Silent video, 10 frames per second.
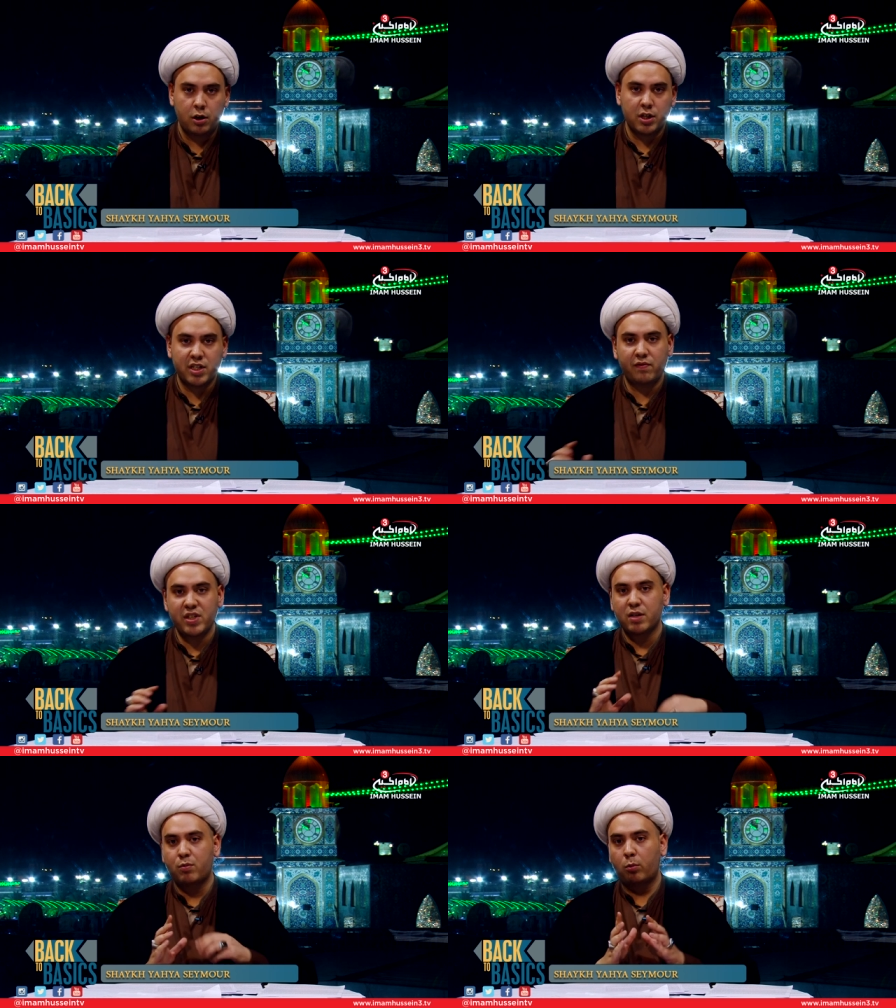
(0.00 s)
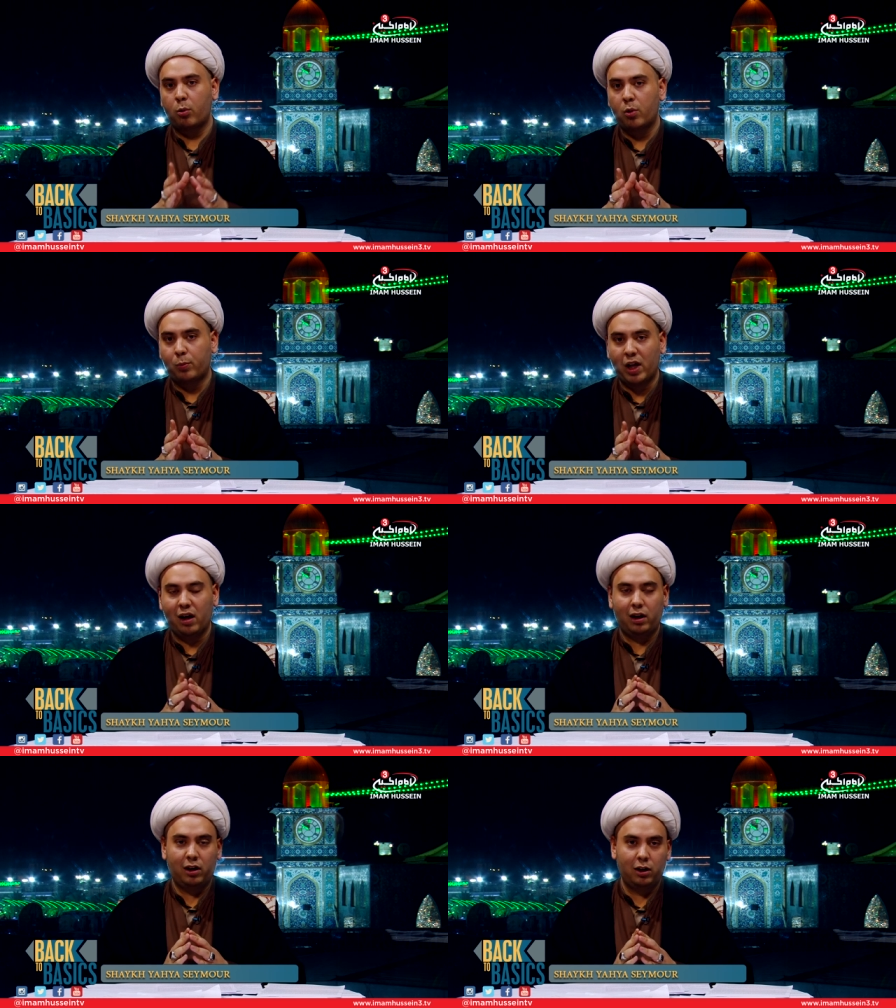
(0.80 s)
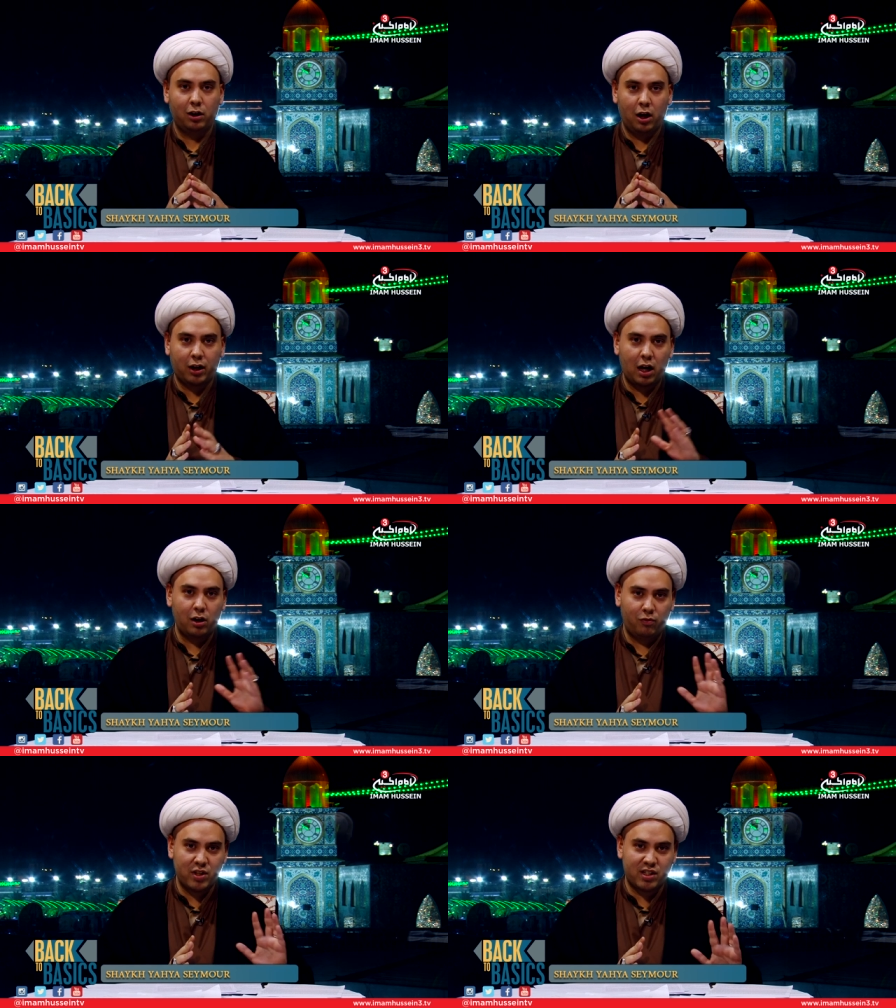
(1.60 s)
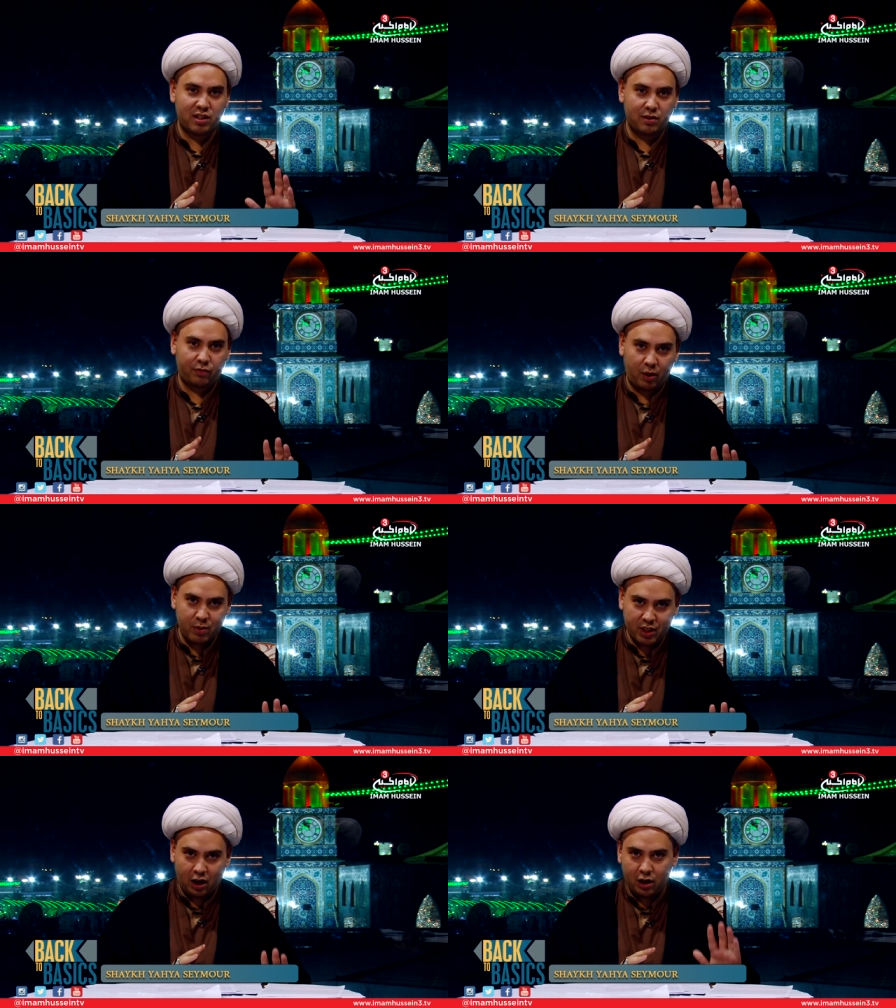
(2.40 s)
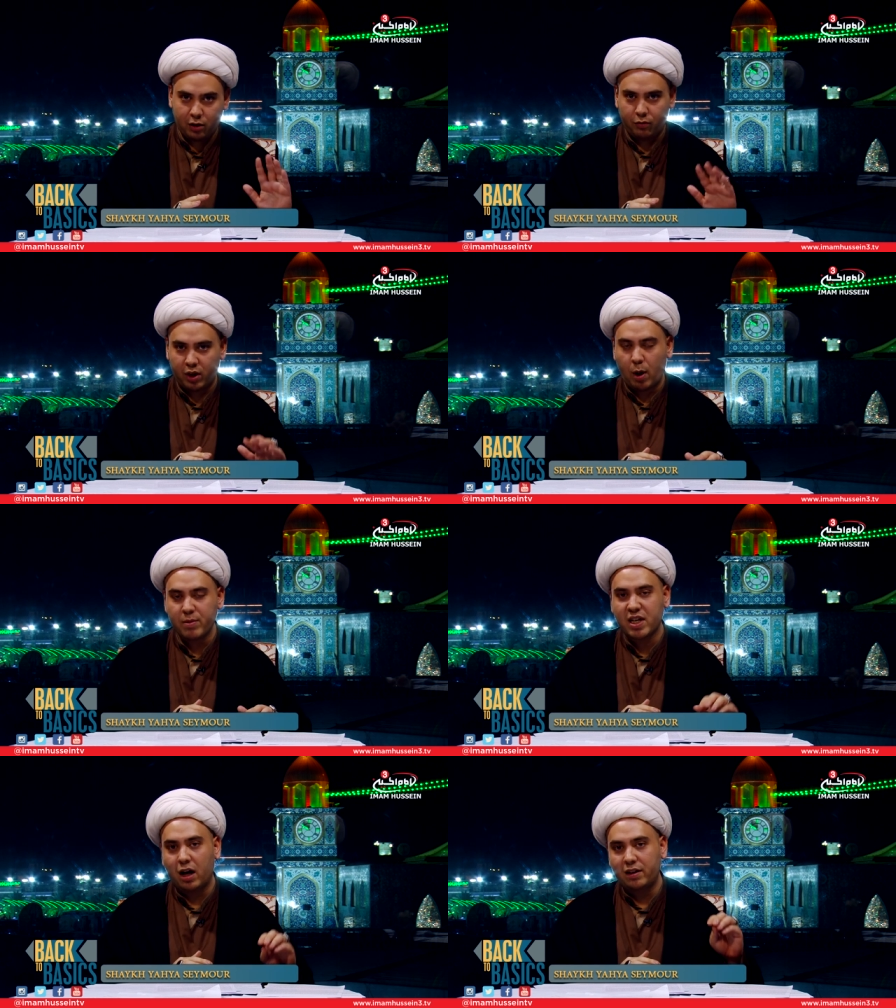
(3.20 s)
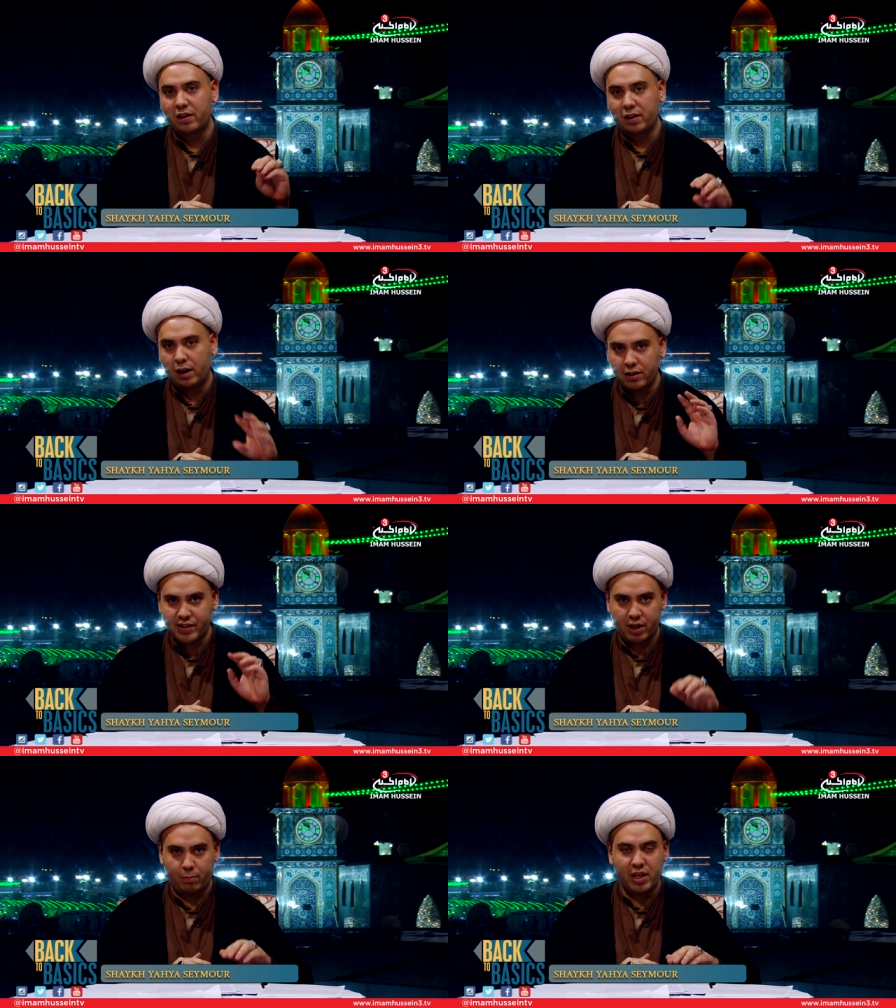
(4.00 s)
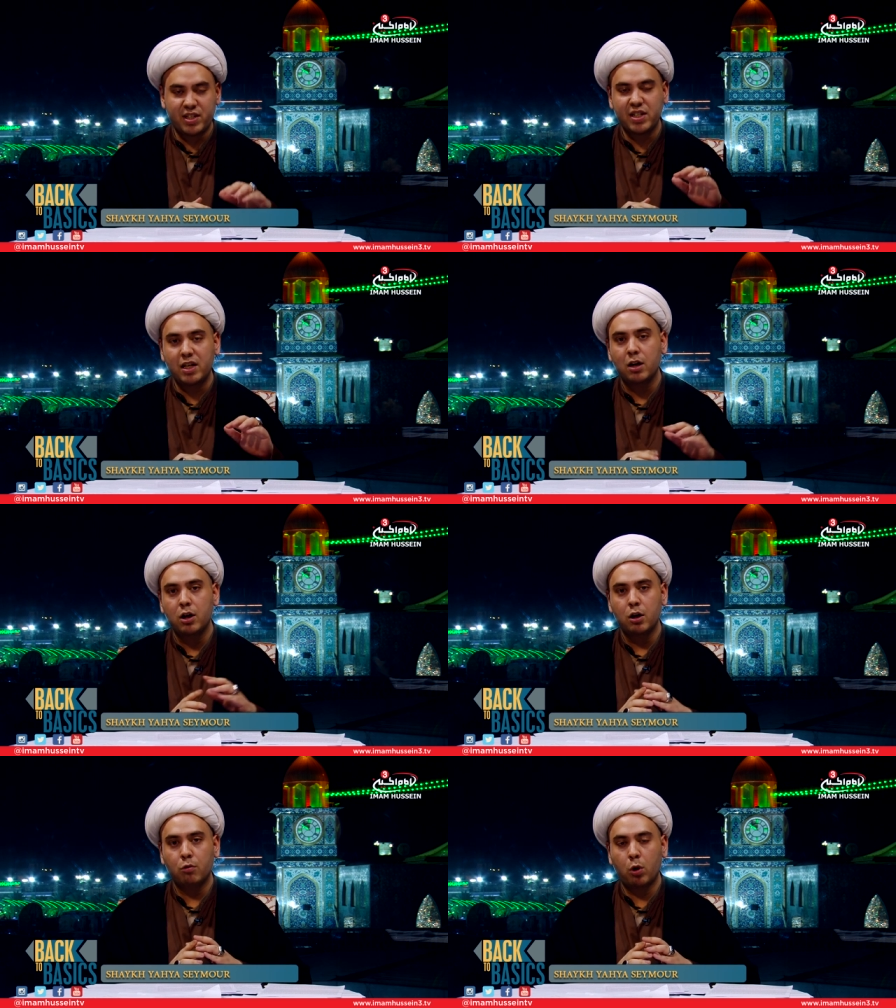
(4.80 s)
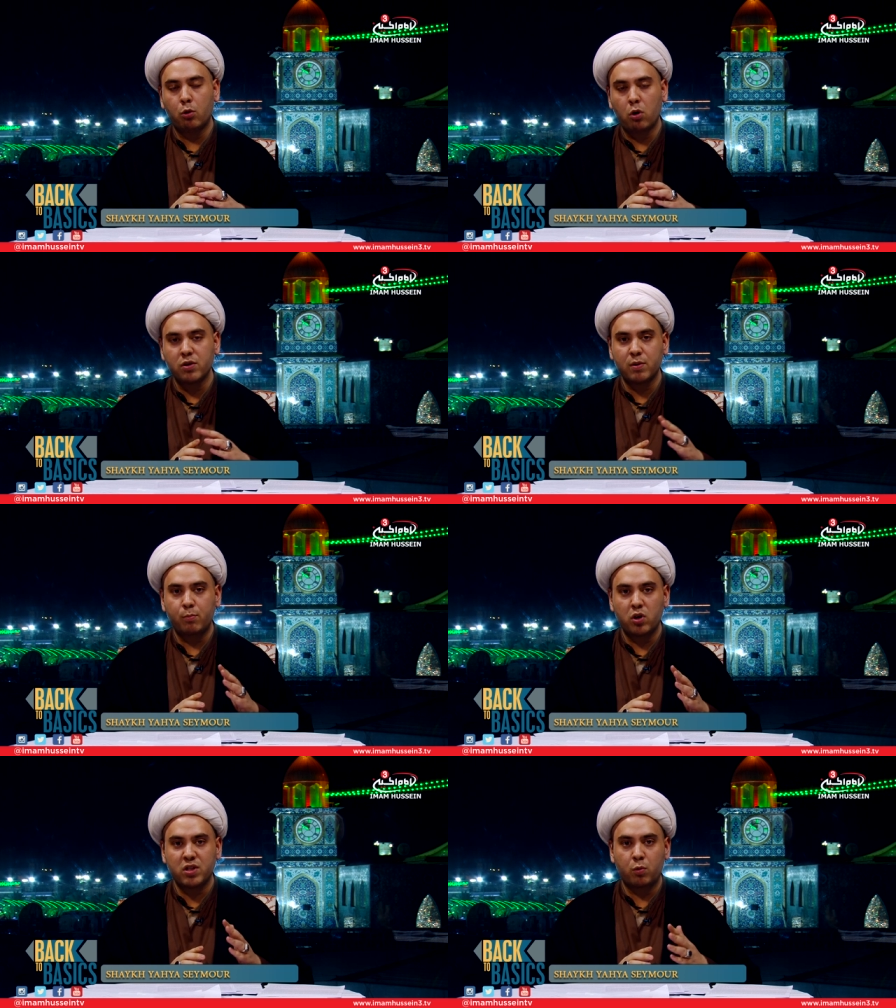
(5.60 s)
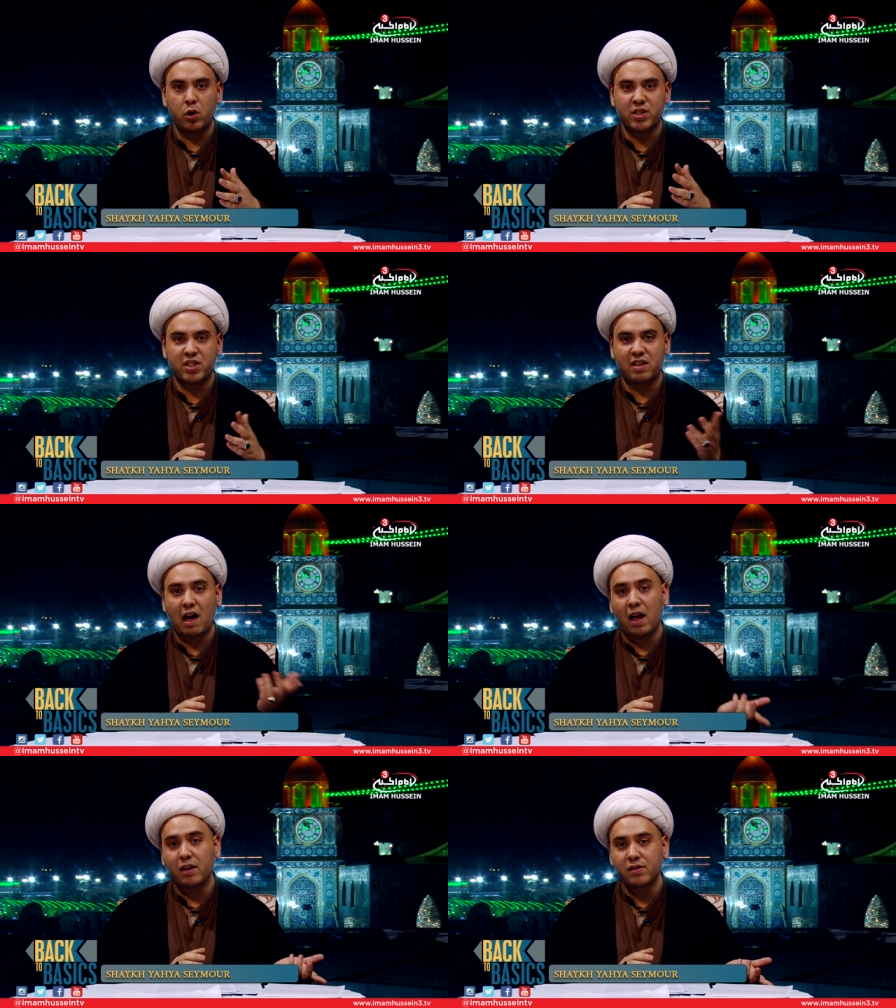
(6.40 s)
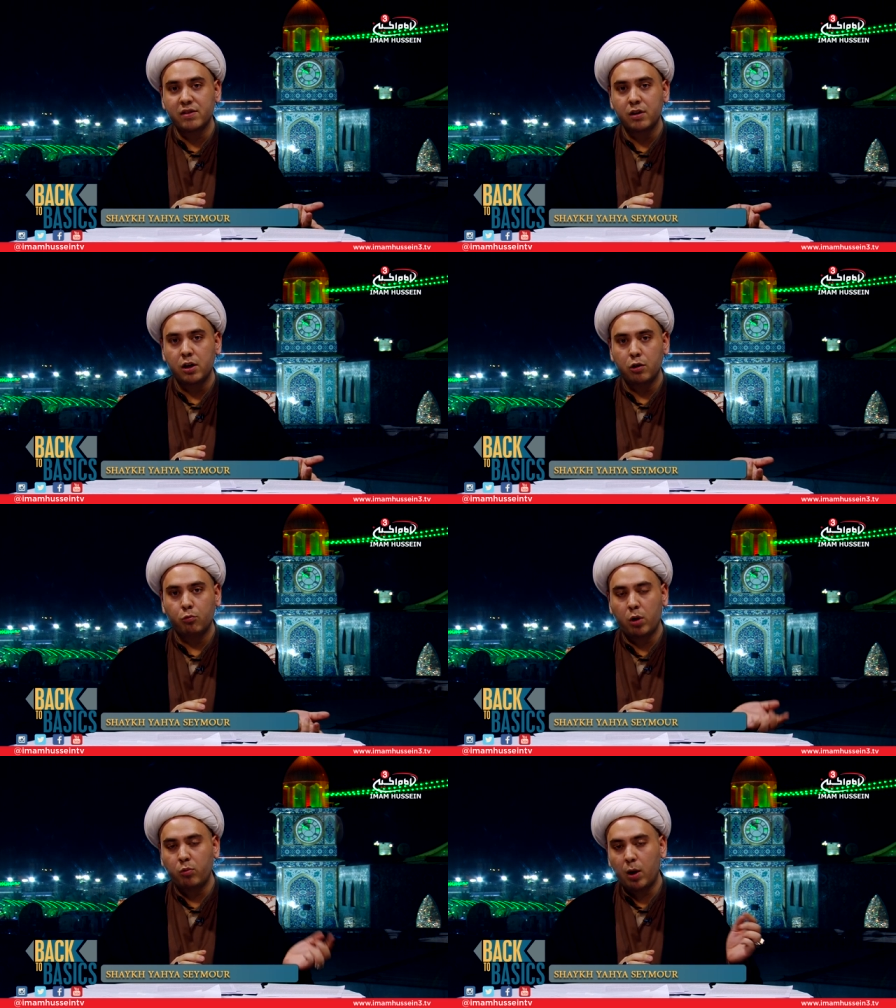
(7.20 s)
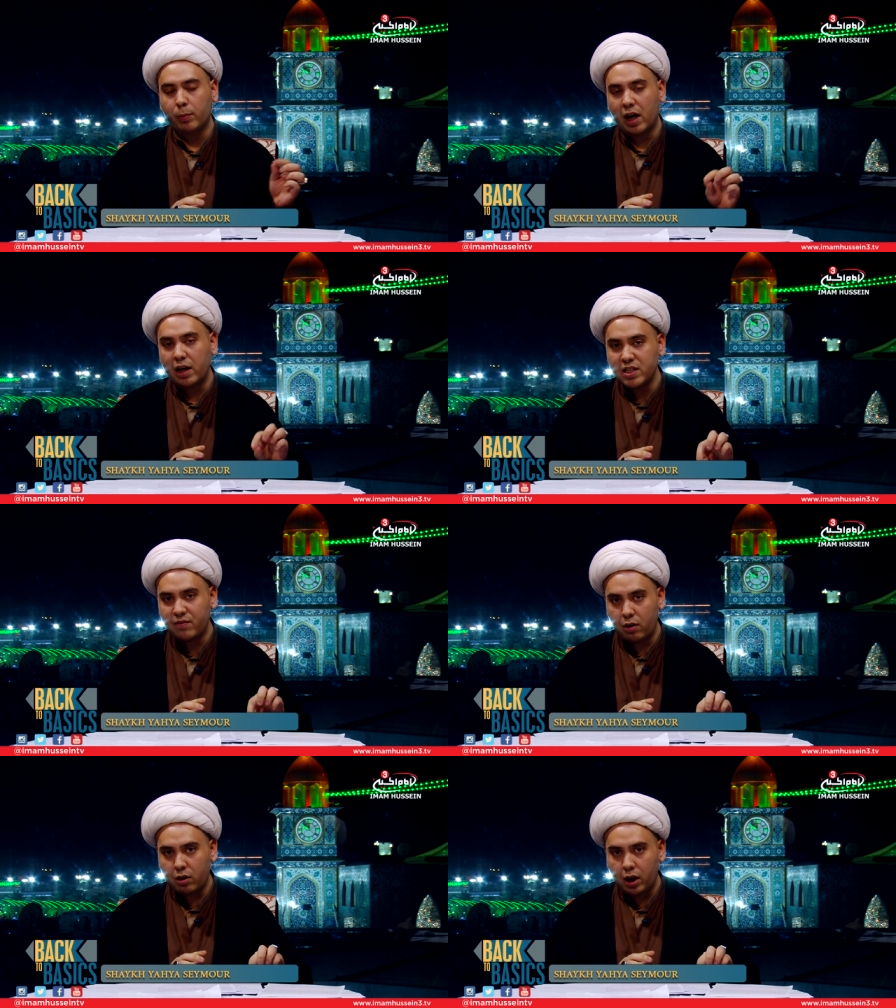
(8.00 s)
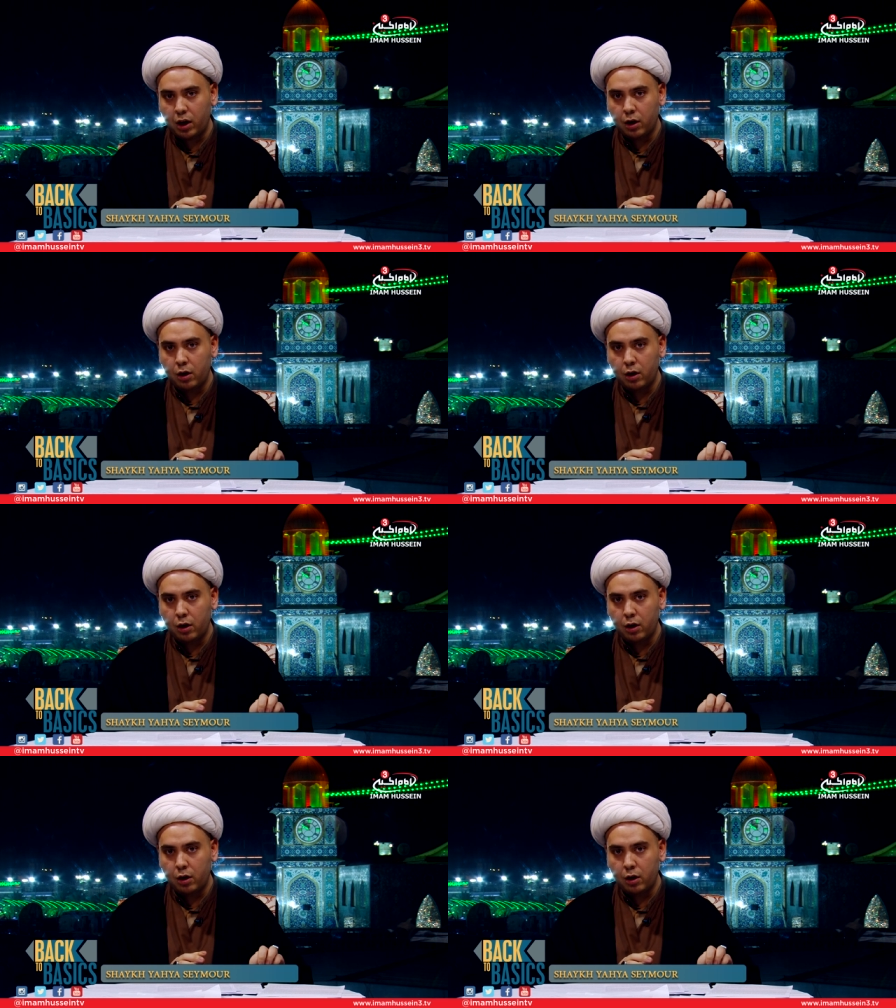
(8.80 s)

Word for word: So this is where we would apply again this famous qaida of the Imam's qaida Let's see where Rosenberg's words stand when we apply his very